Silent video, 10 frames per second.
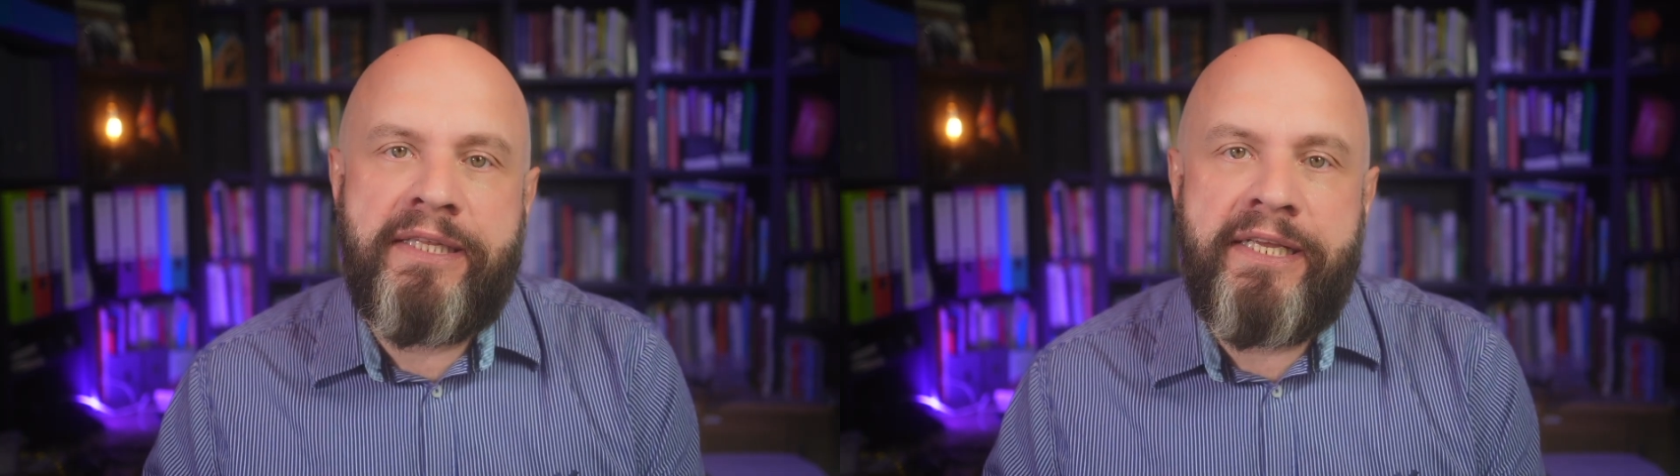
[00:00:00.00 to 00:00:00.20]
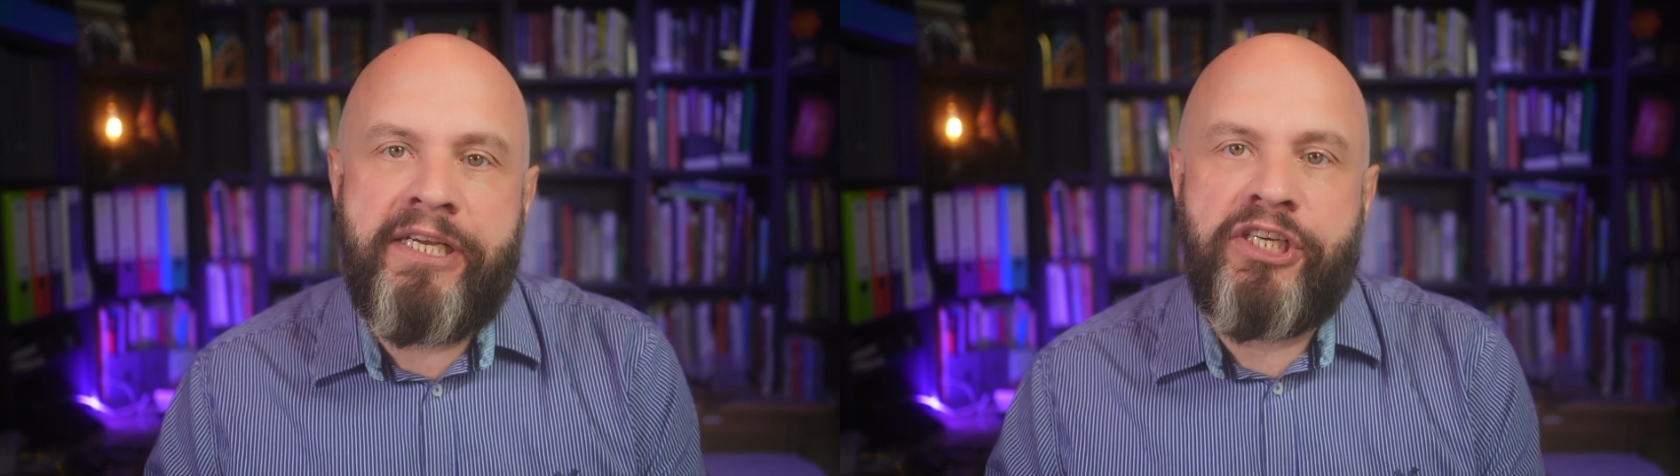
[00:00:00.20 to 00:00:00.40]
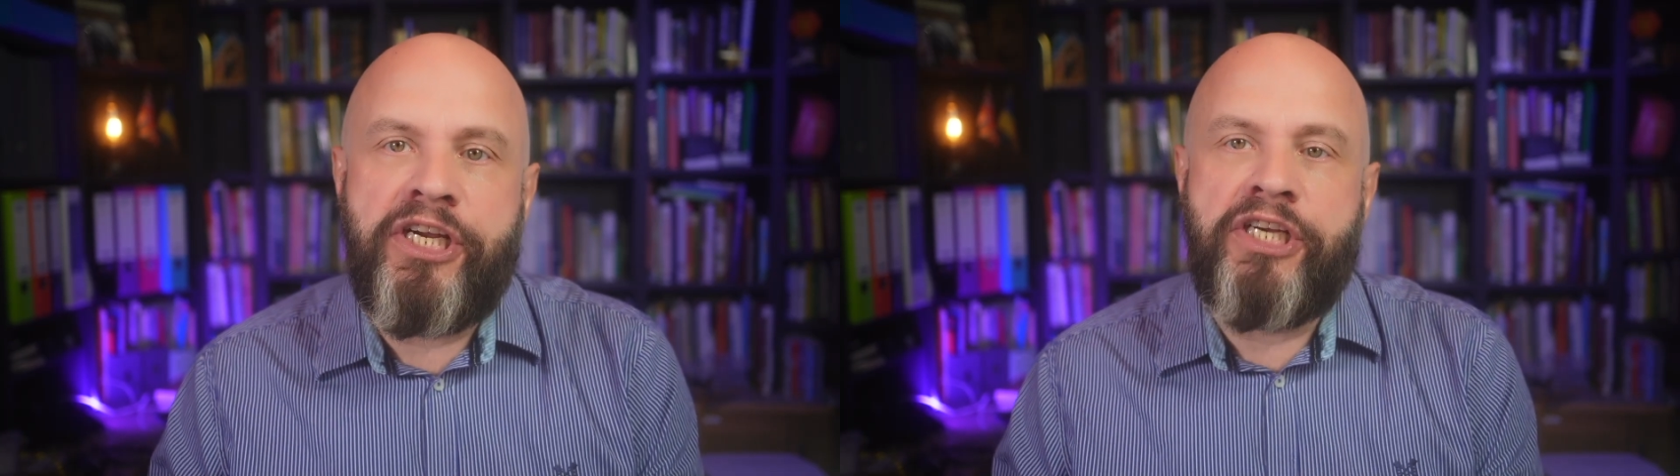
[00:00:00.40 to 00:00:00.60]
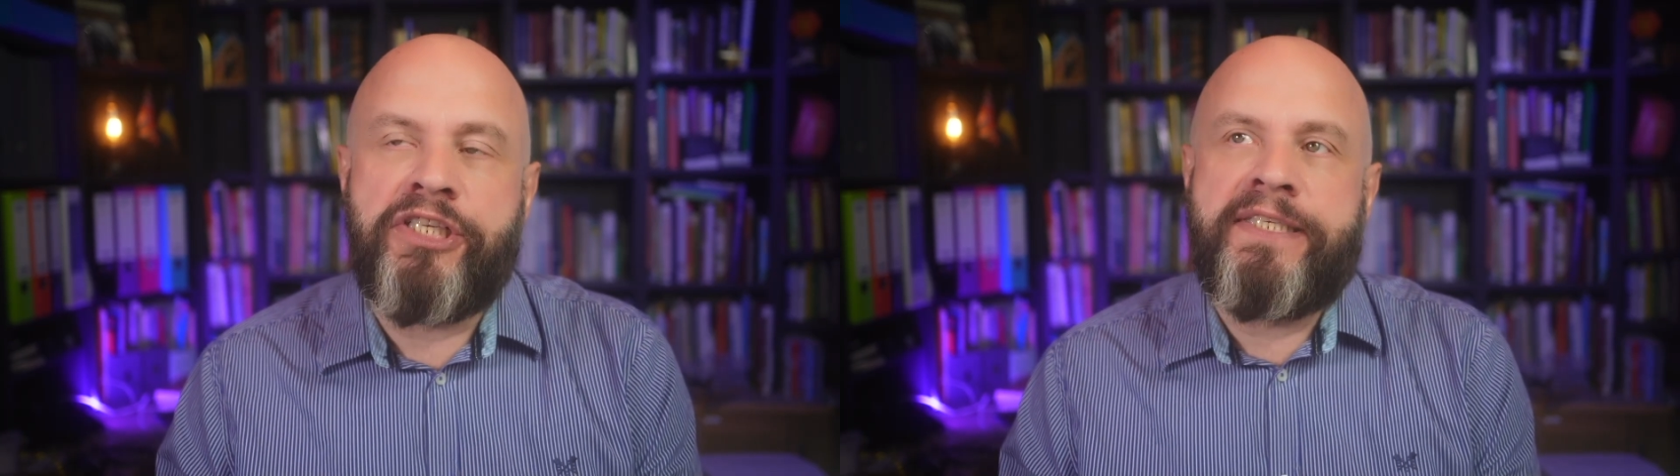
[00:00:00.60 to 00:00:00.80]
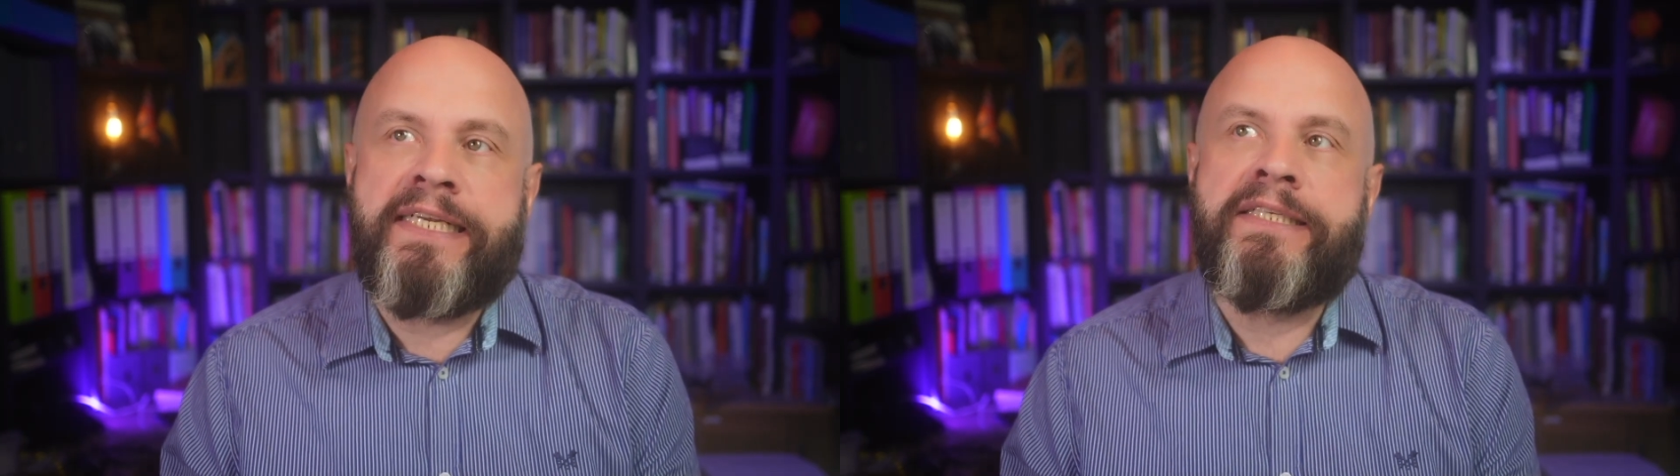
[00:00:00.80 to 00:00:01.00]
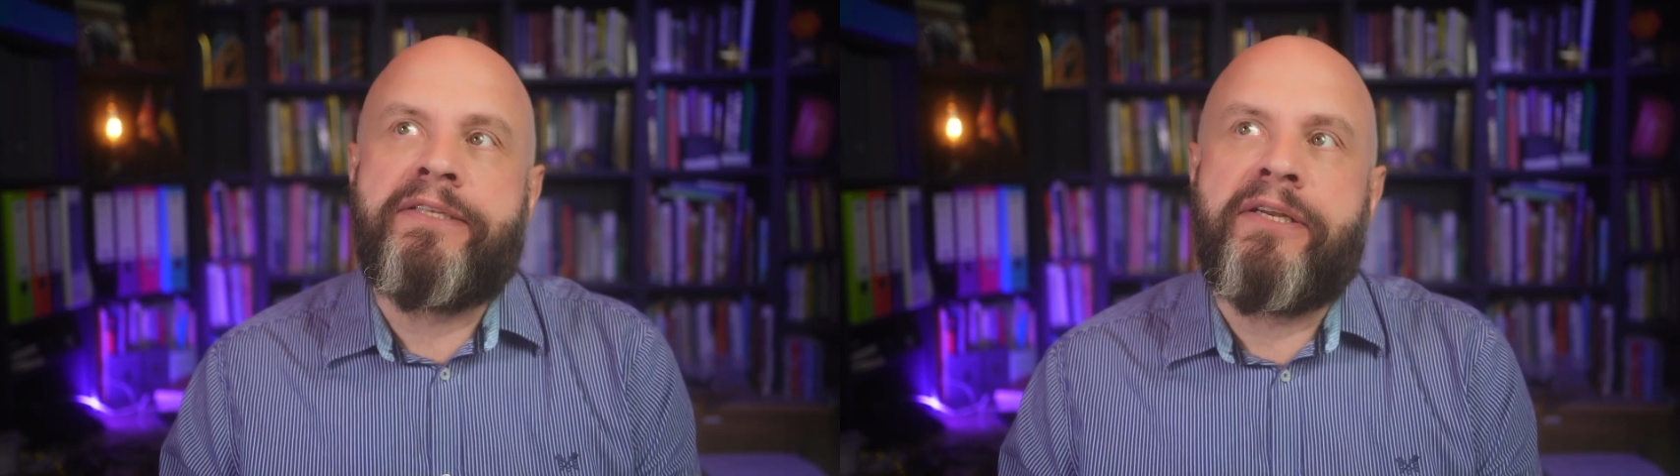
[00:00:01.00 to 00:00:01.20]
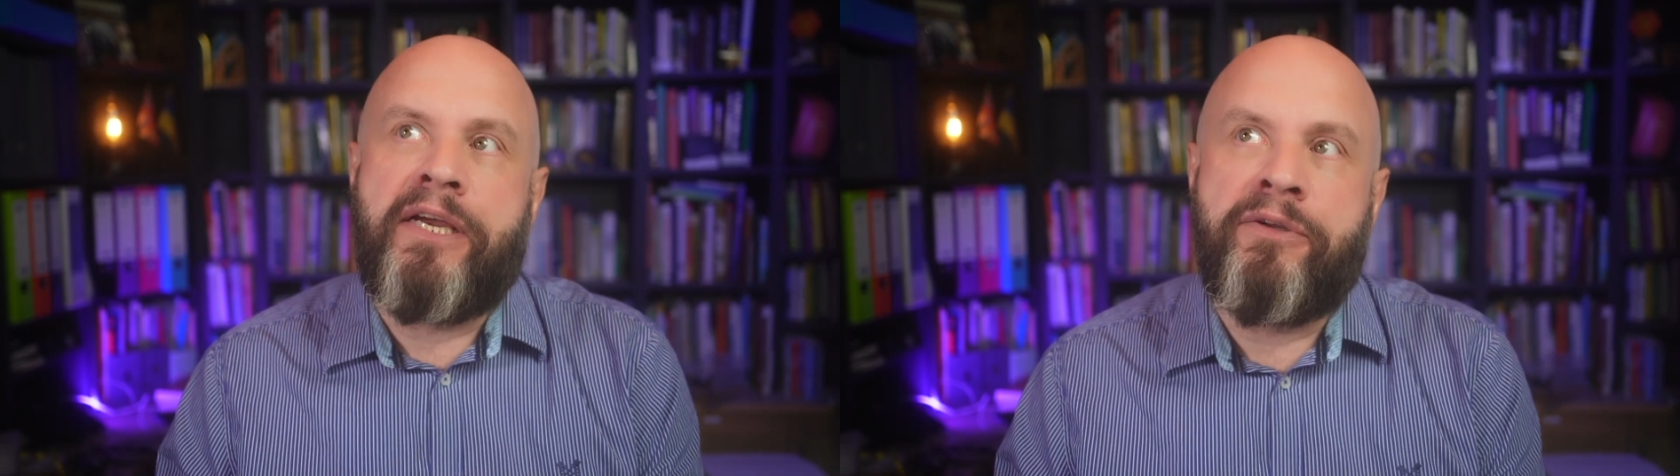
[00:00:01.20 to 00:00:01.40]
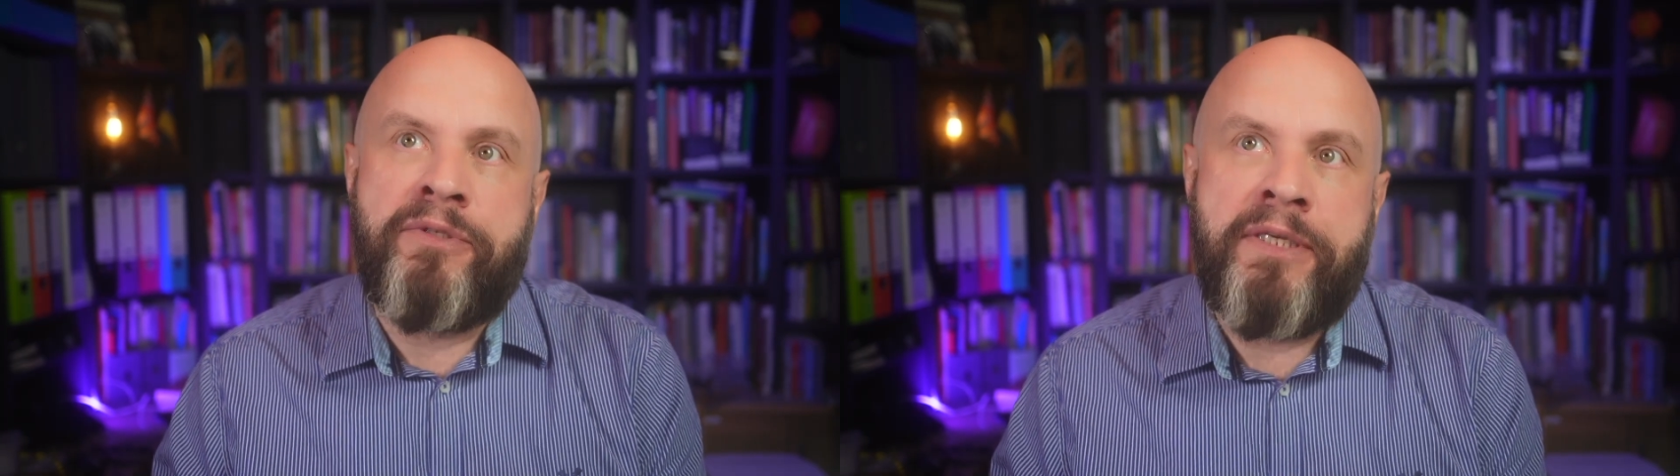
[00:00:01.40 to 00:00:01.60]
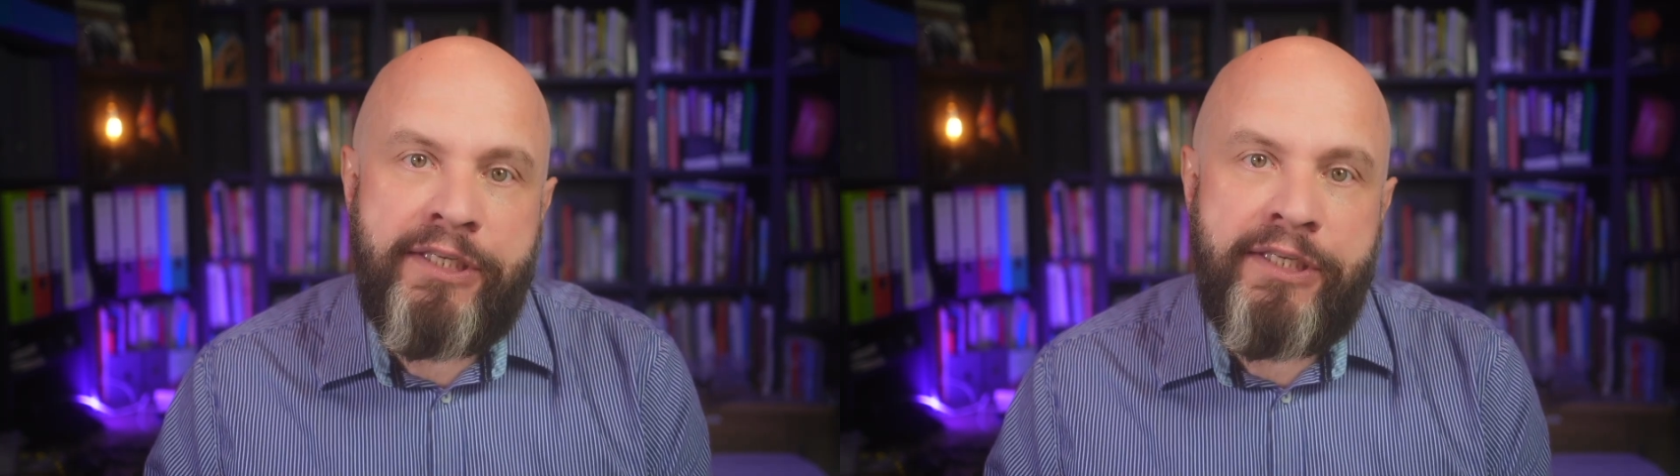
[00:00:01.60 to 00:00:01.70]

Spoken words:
in the negotiation centered around